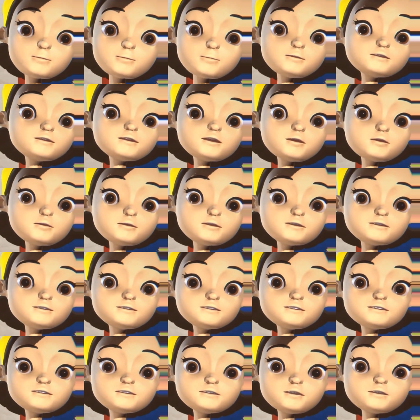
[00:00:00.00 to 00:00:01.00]
spilling
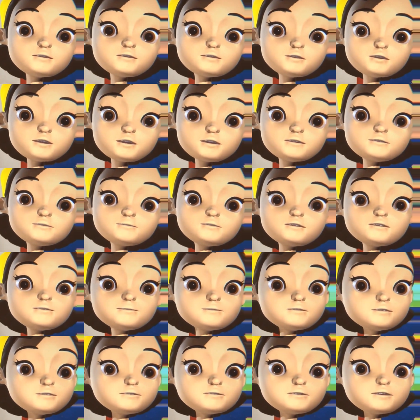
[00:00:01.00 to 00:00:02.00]
oil into the ocean,
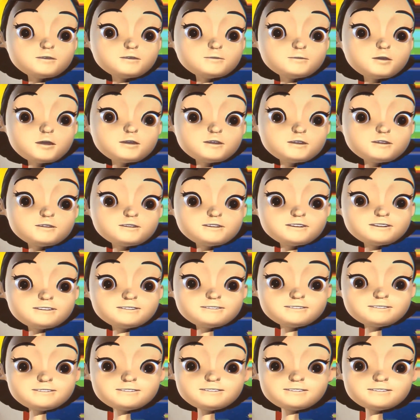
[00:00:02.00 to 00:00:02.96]
which pollutes our waters.